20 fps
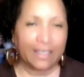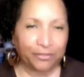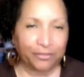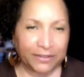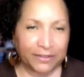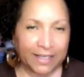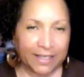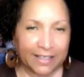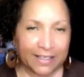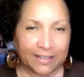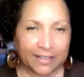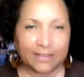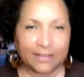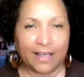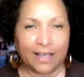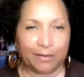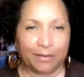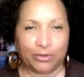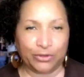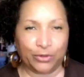you for taking the
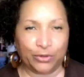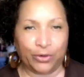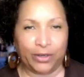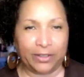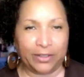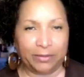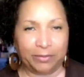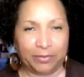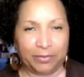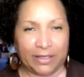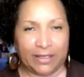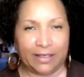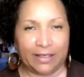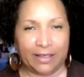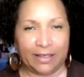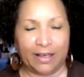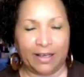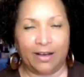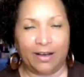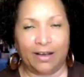time to join
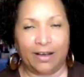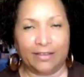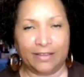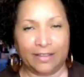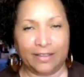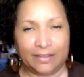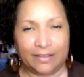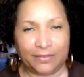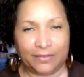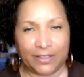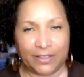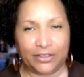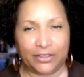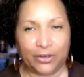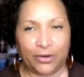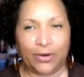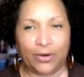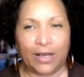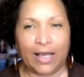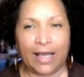me on this
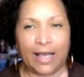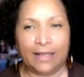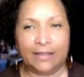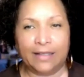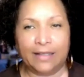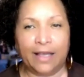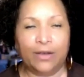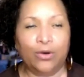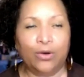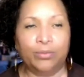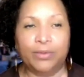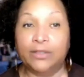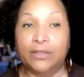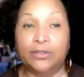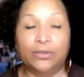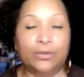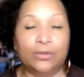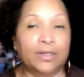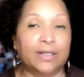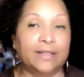video, and I hope
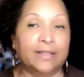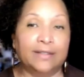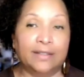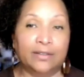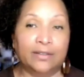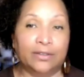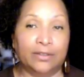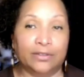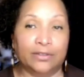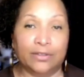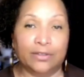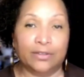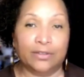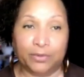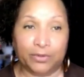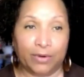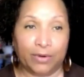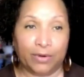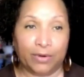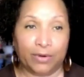that you'll consider
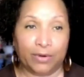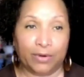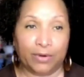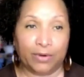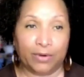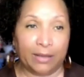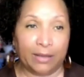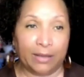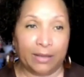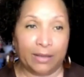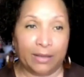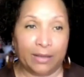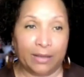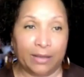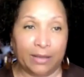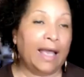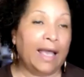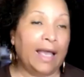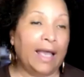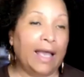subscribing
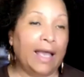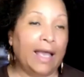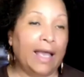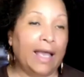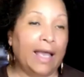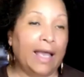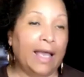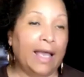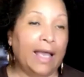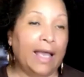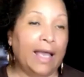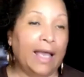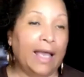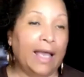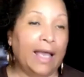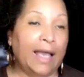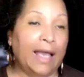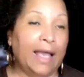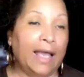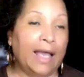and liking
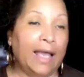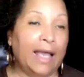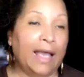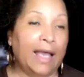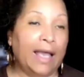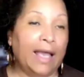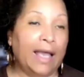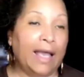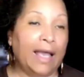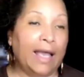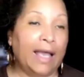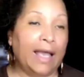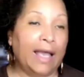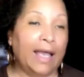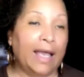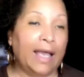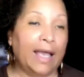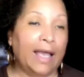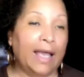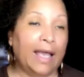my video.
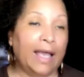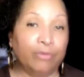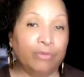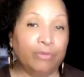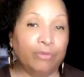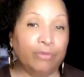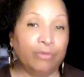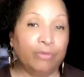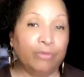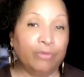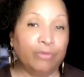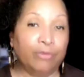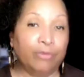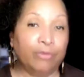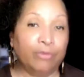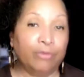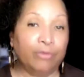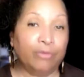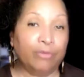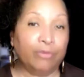It really does
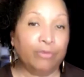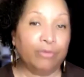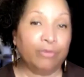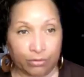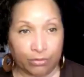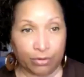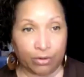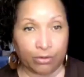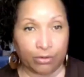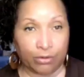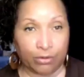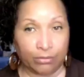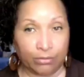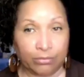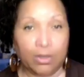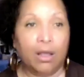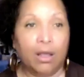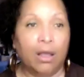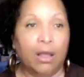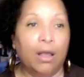help my channel to
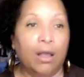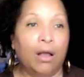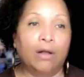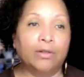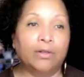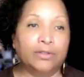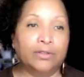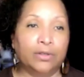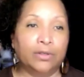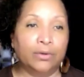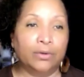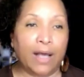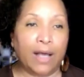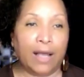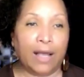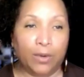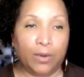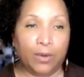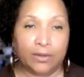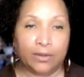grow.
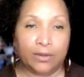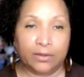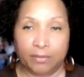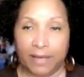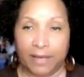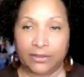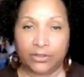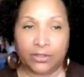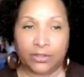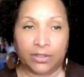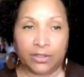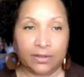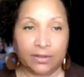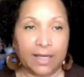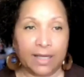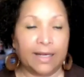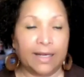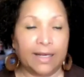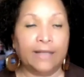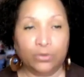Also, I want to
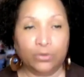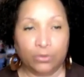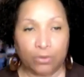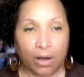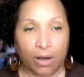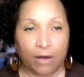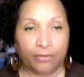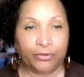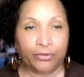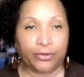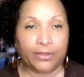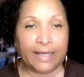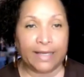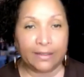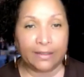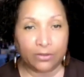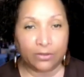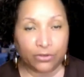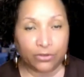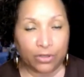mention that I do
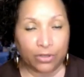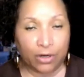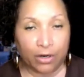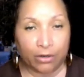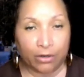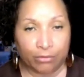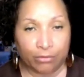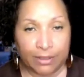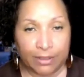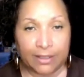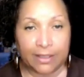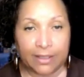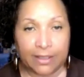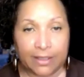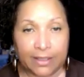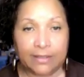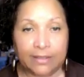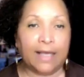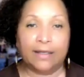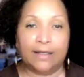offer natal chart
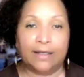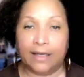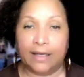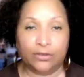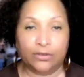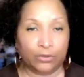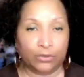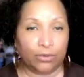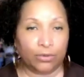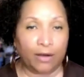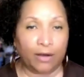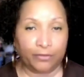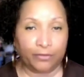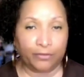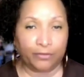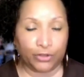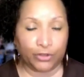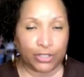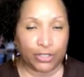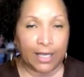readings and I do
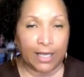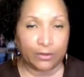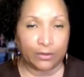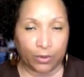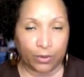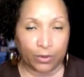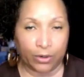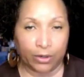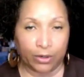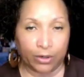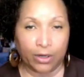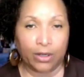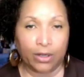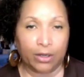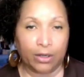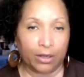offer shadow work